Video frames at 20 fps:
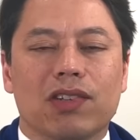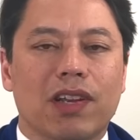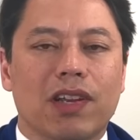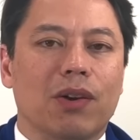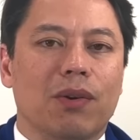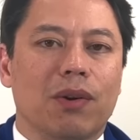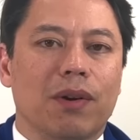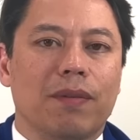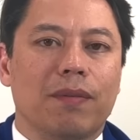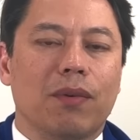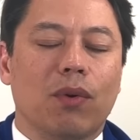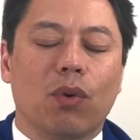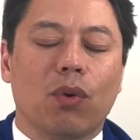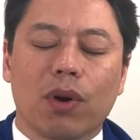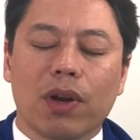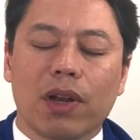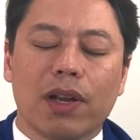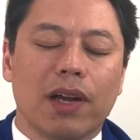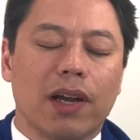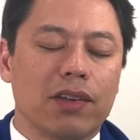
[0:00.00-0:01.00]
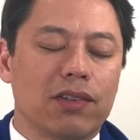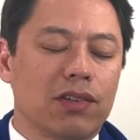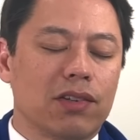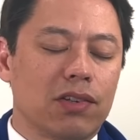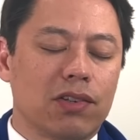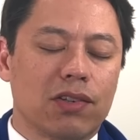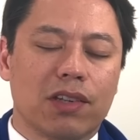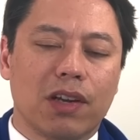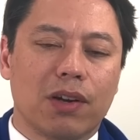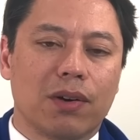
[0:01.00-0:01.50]
terror. Organize
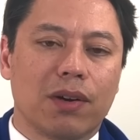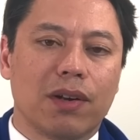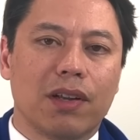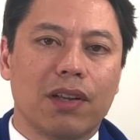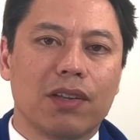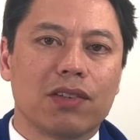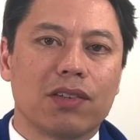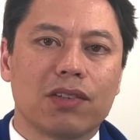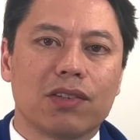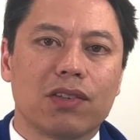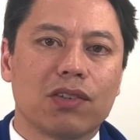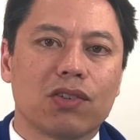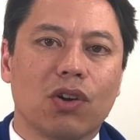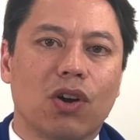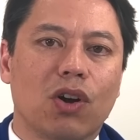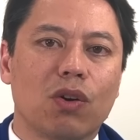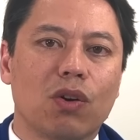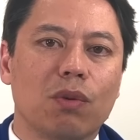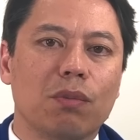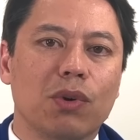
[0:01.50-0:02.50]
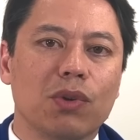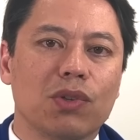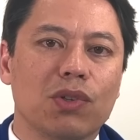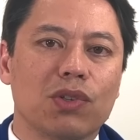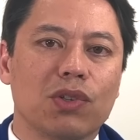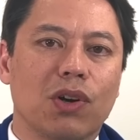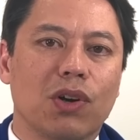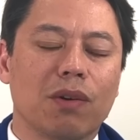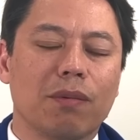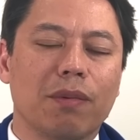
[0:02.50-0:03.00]
such terror. It's just horrible to
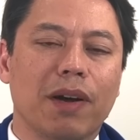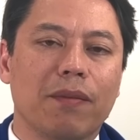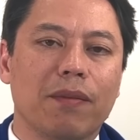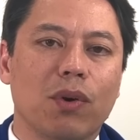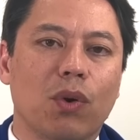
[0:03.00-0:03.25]
talk about.